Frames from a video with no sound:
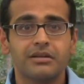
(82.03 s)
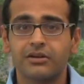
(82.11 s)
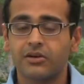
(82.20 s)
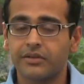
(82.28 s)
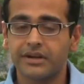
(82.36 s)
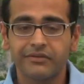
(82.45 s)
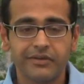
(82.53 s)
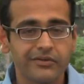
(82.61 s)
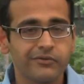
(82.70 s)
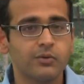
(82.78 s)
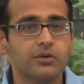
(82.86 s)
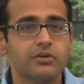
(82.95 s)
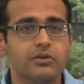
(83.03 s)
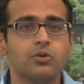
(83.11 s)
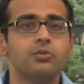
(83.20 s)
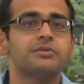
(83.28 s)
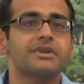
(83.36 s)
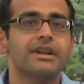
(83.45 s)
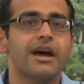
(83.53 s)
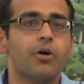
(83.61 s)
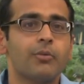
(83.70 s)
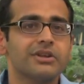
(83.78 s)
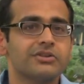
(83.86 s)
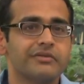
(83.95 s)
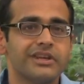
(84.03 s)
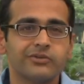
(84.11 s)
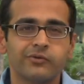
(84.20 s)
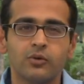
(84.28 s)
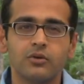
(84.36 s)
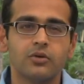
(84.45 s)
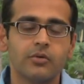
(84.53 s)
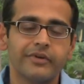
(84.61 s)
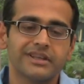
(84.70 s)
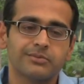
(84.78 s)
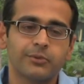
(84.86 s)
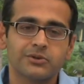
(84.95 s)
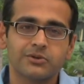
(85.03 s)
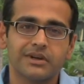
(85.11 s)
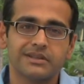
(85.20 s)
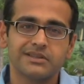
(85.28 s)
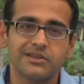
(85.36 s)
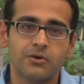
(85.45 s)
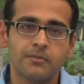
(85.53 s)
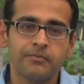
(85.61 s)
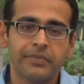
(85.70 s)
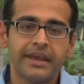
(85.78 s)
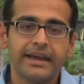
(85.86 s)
the different food groups and how much of each food group we're supposed to consume.